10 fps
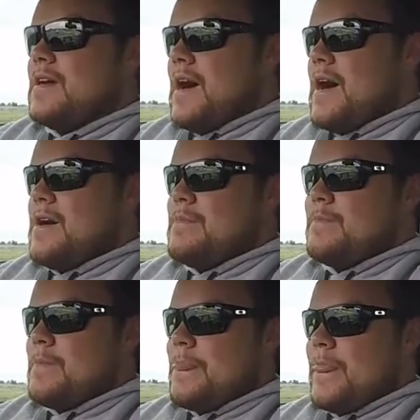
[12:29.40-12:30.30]

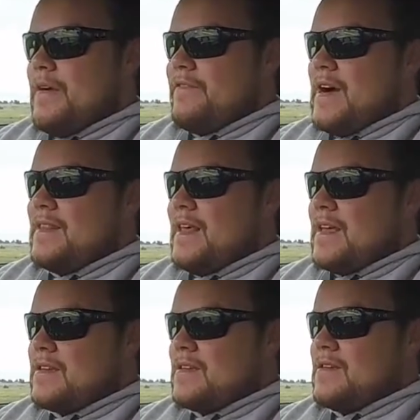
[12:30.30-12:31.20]
I find
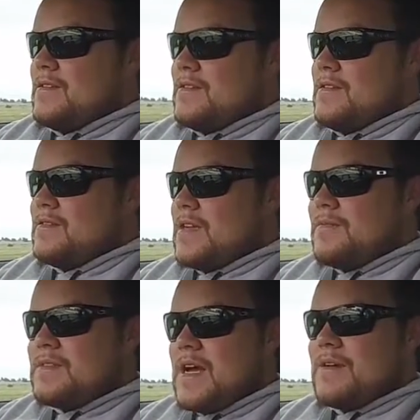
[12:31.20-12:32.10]
that
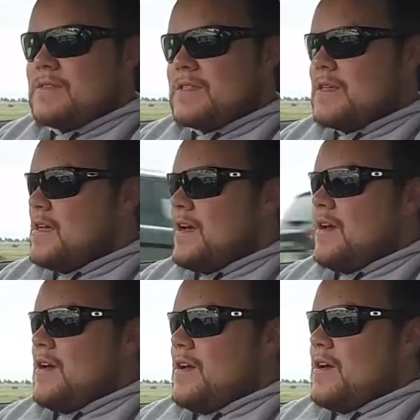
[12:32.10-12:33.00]
sometimes
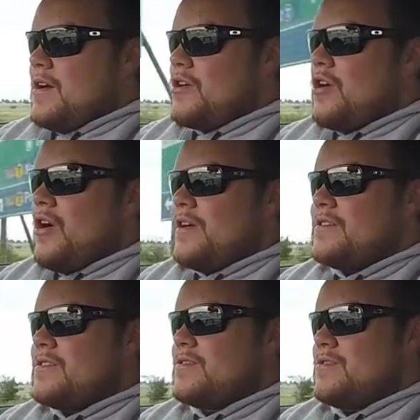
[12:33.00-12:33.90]
a car
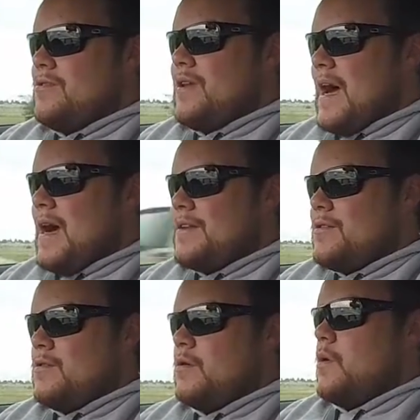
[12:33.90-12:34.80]
is too loud
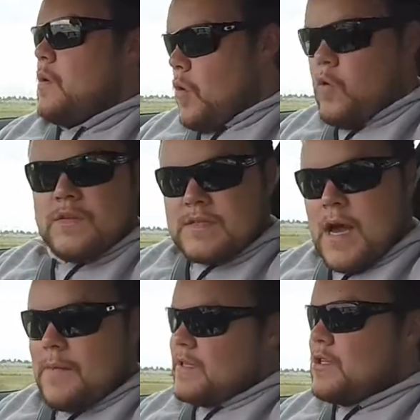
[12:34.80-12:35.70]
all the
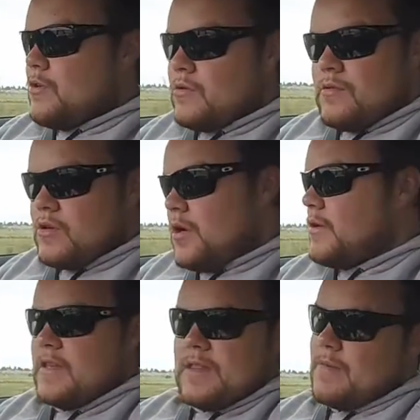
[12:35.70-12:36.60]
time and you can't
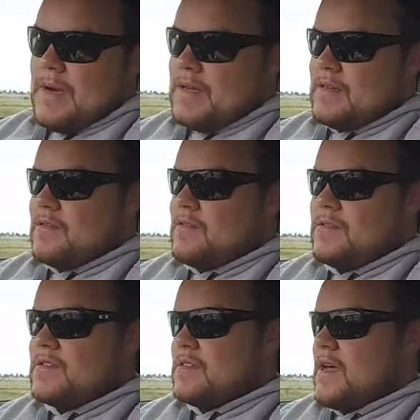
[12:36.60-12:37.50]
do anything about it.
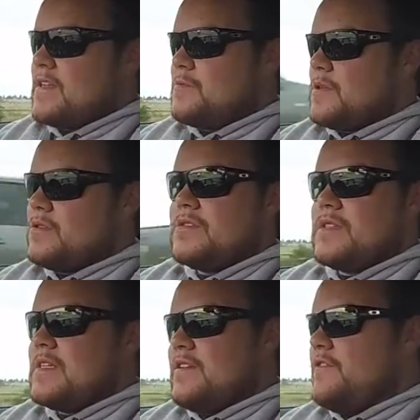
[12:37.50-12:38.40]
This is nice
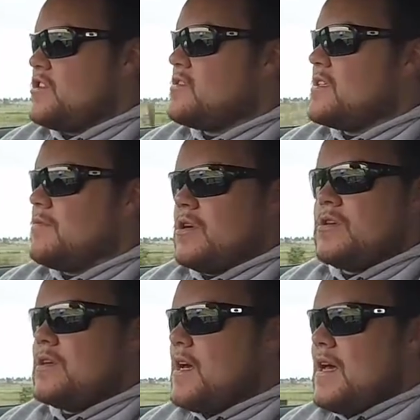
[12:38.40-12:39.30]
because in efficiency
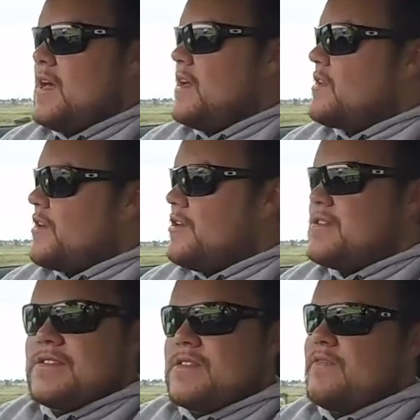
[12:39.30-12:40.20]
mode, it
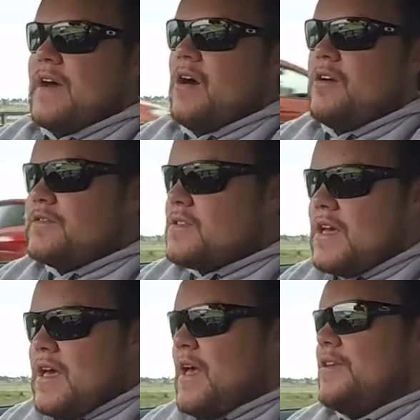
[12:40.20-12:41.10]
closes the valves
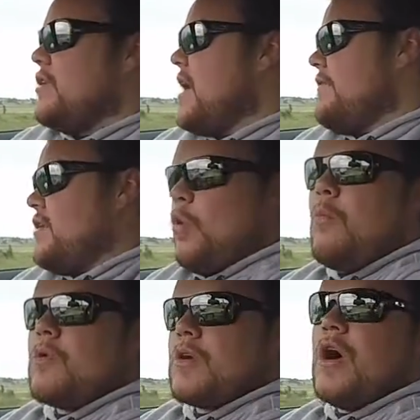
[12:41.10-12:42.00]
and you have a
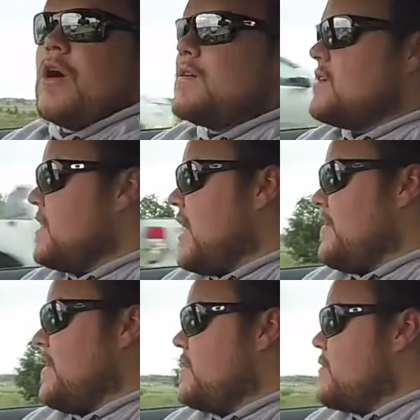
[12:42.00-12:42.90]
normal car.
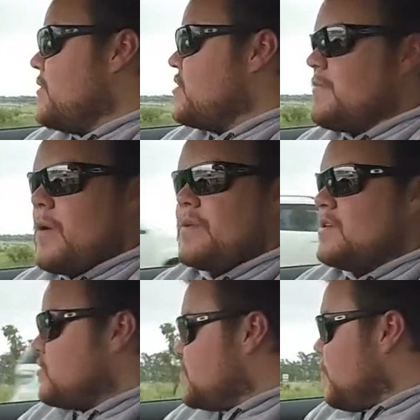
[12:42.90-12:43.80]
And then the moment you pop it
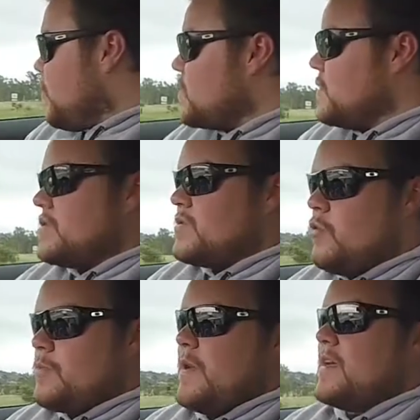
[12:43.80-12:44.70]
into Sport or into
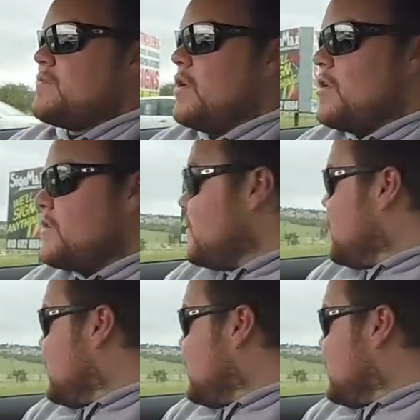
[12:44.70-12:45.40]
Sport Plus mode,